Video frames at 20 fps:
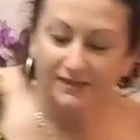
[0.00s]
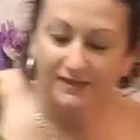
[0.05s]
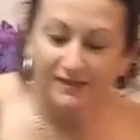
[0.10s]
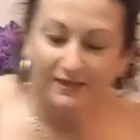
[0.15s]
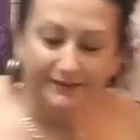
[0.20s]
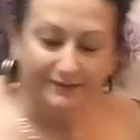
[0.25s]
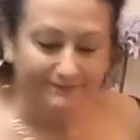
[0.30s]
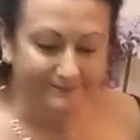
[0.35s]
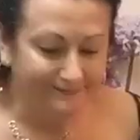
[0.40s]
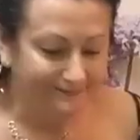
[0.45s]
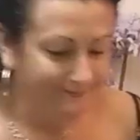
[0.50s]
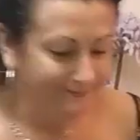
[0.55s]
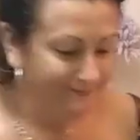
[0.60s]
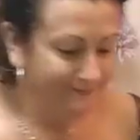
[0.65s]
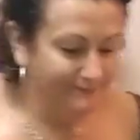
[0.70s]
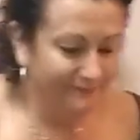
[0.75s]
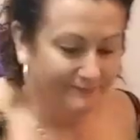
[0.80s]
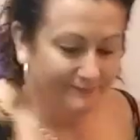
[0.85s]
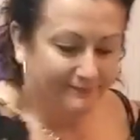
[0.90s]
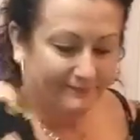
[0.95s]
excellent.
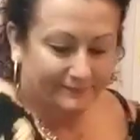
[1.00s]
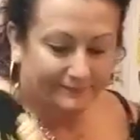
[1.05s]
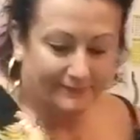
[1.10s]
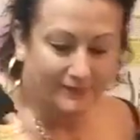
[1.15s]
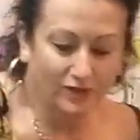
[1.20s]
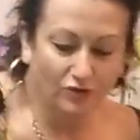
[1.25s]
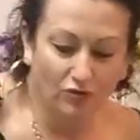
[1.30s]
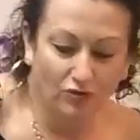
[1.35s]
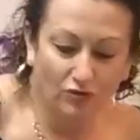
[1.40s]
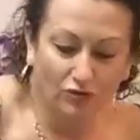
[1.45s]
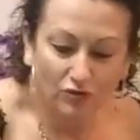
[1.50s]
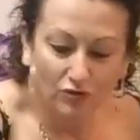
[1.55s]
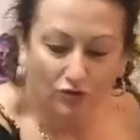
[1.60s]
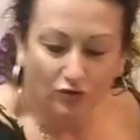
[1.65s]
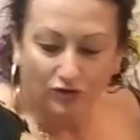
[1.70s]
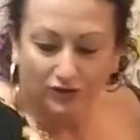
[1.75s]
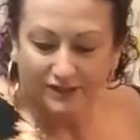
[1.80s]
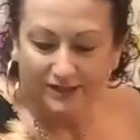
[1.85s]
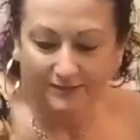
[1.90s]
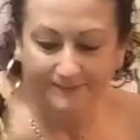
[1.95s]
You're
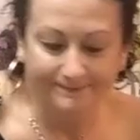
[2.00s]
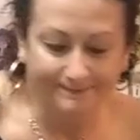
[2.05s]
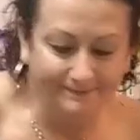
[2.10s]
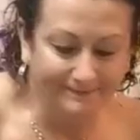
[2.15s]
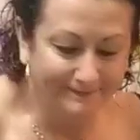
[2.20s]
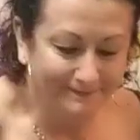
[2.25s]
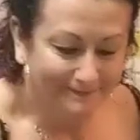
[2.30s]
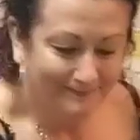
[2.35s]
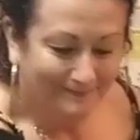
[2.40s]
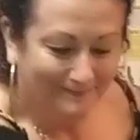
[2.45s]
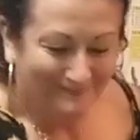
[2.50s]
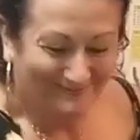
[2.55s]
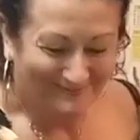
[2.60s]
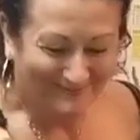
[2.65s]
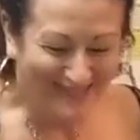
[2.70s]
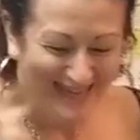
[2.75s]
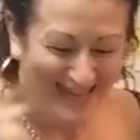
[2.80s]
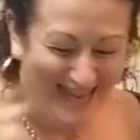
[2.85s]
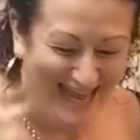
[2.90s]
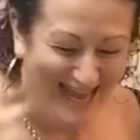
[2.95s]
all cooked.
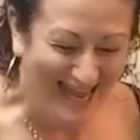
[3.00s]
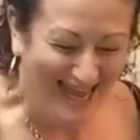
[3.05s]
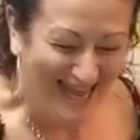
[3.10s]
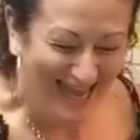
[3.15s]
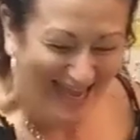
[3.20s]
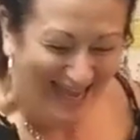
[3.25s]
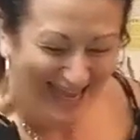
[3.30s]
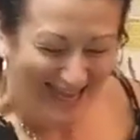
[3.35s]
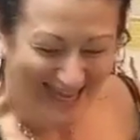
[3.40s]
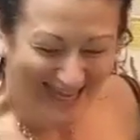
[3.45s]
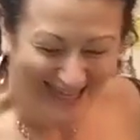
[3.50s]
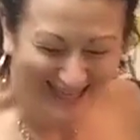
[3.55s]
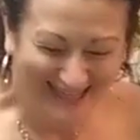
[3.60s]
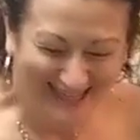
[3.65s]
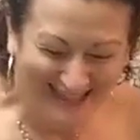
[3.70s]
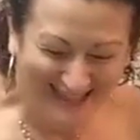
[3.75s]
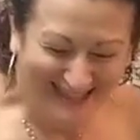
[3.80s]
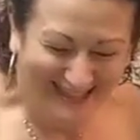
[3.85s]
Yes.